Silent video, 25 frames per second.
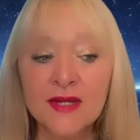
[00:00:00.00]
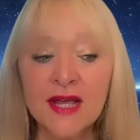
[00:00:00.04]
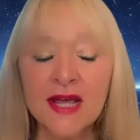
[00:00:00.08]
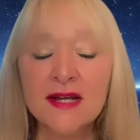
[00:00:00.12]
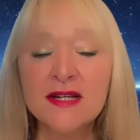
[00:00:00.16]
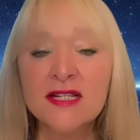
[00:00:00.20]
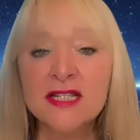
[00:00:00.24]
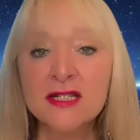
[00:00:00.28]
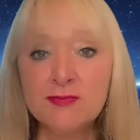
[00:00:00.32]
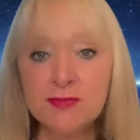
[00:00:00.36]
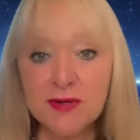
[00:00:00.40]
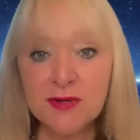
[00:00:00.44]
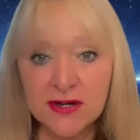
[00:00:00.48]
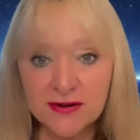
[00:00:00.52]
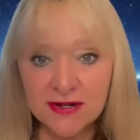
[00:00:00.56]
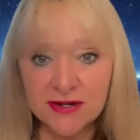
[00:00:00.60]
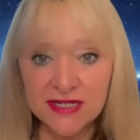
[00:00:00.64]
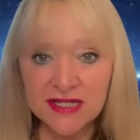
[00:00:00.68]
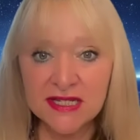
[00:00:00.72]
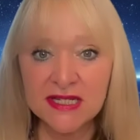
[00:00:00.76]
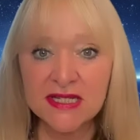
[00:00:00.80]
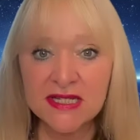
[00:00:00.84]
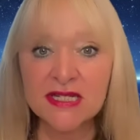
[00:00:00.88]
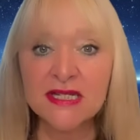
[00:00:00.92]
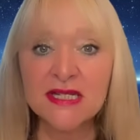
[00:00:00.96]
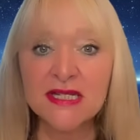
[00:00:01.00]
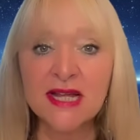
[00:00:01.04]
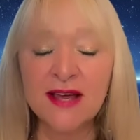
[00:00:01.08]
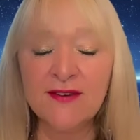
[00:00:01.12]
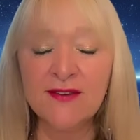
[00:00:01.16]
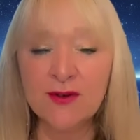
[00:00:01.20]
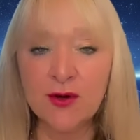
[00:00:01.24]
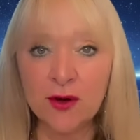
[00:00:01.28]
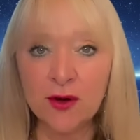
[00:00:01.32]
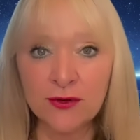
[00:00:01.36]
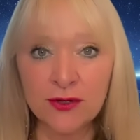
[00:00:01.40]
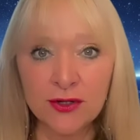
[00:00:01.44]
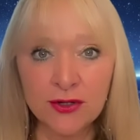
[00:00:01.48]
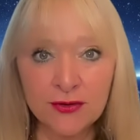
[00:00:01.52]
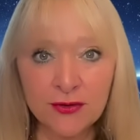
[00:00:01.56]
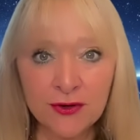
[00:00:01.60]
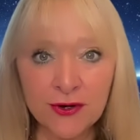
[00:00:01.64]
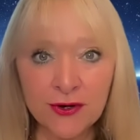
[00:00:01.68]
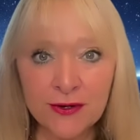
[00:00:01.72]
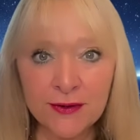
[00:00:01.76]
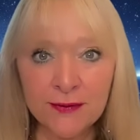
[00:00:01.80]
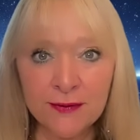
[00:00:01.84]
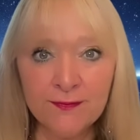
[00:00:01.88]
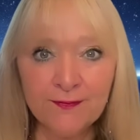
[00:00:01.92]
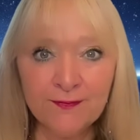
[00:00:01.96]
experiences that they've gone
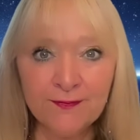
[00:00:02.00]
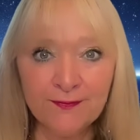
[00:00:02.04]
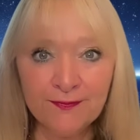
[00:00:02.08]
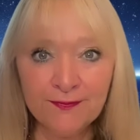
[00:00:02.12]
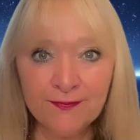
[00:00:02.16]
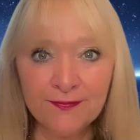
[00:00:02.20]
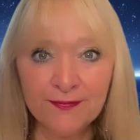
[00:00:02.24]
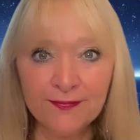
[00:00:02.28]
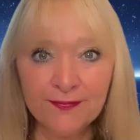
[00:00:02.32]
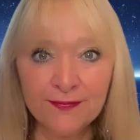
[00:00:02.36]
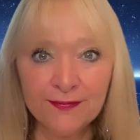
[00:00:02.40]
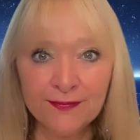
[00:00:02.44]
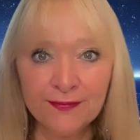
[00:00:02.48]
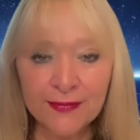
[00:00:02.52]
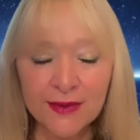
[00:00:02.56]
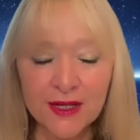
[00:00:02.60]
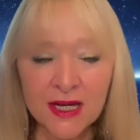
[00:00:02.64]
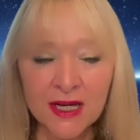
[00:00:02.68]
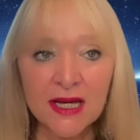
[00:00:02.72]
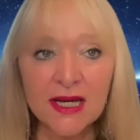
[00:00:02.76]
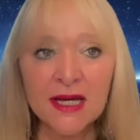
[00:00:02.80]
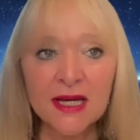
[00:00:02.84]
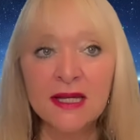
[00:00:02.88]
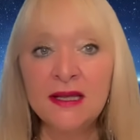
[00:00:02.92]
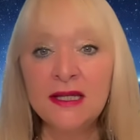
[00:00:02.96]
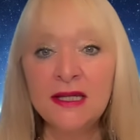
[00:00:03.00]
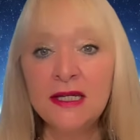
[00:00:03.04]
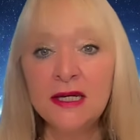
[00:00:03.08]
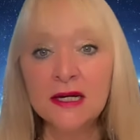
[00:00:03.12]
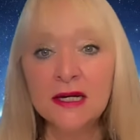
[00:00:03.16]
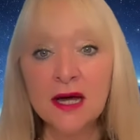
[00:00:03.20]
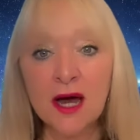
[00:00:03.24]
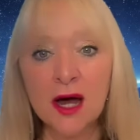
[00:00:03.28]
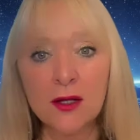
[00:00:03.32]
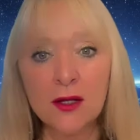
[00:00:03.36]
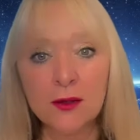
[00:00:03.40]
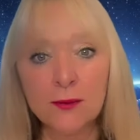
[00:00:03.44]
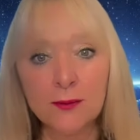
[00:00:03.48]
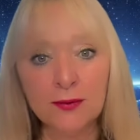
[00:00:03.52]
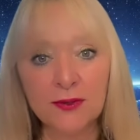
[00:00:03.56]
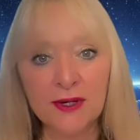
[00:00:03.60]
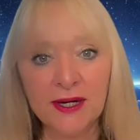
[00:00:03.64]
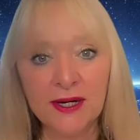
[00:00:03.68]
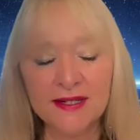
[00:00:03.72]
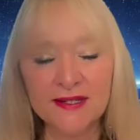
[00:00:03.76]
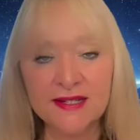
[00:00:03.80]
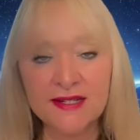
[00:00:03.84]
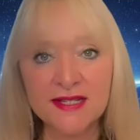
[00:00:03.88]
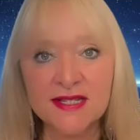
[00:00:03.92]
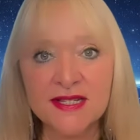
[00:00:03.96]
through in the occult
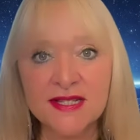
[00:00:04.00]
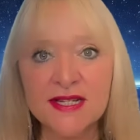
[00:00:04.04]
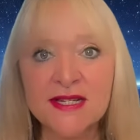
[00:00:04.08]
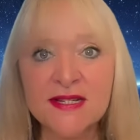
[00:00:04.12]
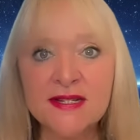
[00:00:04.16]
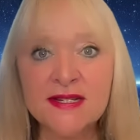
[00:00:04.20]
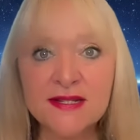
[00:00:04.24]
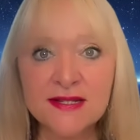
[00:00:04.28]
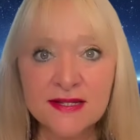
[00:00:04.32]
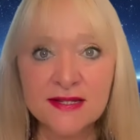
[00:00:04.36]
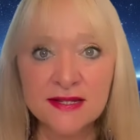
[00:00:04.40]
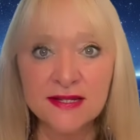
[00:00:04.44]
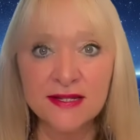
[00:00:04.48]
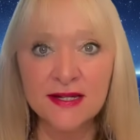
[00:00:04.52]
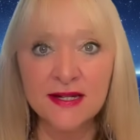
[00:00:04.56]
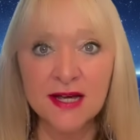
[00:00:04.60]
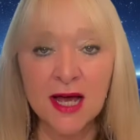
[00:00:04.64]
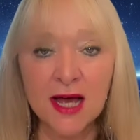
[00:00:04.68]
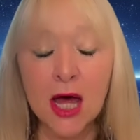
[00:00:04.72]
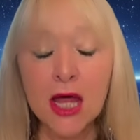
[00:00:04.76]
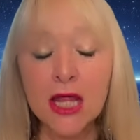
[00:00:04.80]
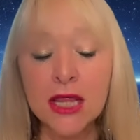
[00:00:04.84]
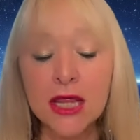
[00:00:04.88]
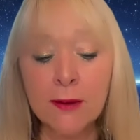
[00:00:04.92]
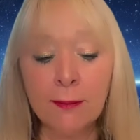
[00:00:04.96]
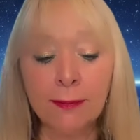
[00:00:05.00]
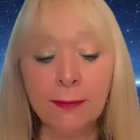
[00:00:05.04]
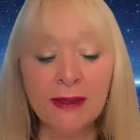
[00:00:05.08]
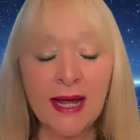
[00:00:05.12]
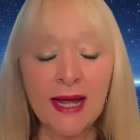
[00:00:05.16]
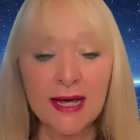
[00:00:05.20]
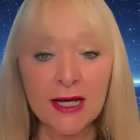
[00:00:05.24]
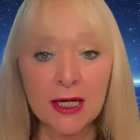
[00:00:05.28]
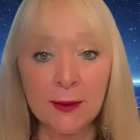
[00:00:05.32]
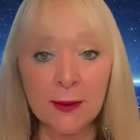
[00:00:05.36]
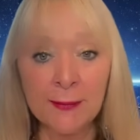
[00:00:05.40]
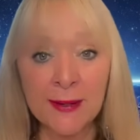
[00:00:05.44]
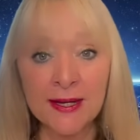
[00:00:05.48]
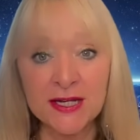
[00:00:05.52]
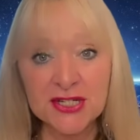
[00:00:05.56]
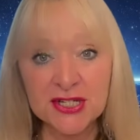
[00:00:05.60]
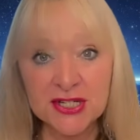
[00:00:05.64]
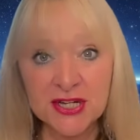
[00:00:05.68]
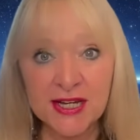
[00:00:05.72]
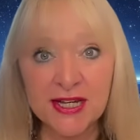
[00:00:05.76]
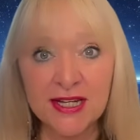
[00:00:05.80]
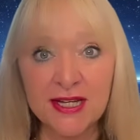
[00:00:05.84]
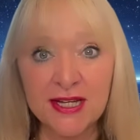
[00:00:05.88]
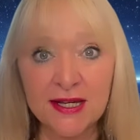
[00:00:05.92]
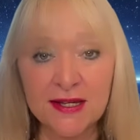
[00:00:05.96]
practices, the black
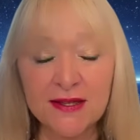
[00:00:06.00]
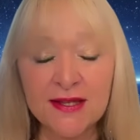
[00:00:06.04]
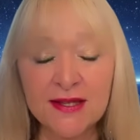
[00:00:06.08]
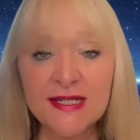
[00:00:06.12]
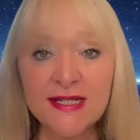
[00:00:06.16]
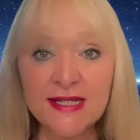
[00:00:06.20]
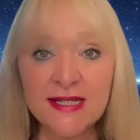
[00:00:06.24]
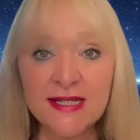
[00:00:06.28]
magic, the